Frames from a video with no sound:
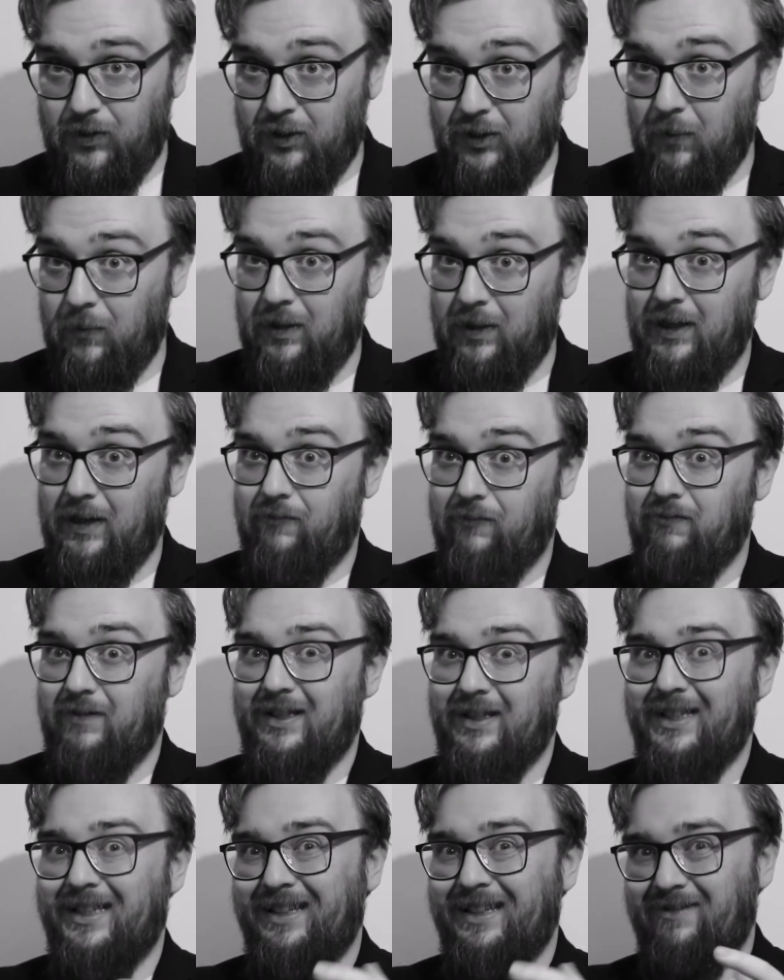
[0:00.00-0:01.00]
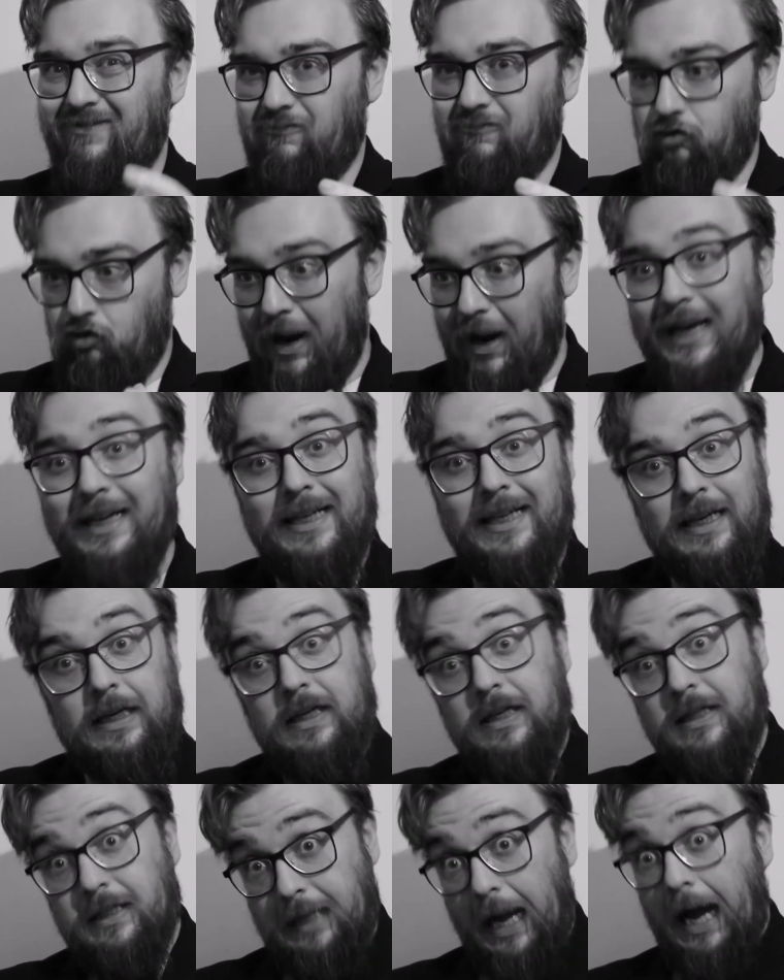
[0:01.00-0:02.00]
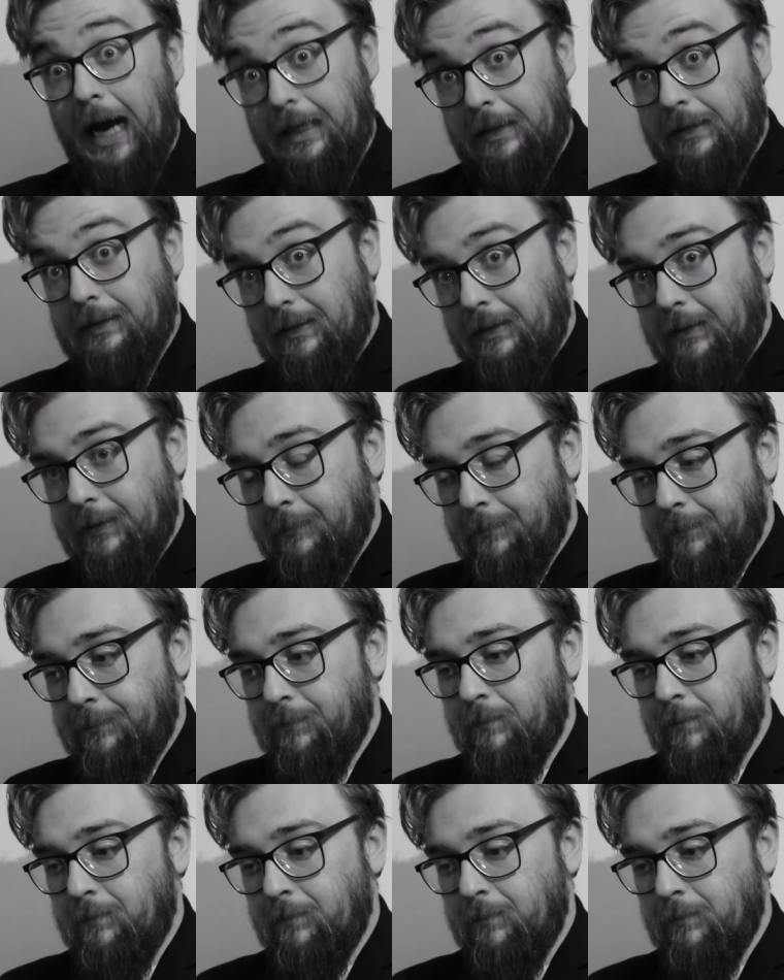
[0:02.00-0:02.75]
totally different writing styles.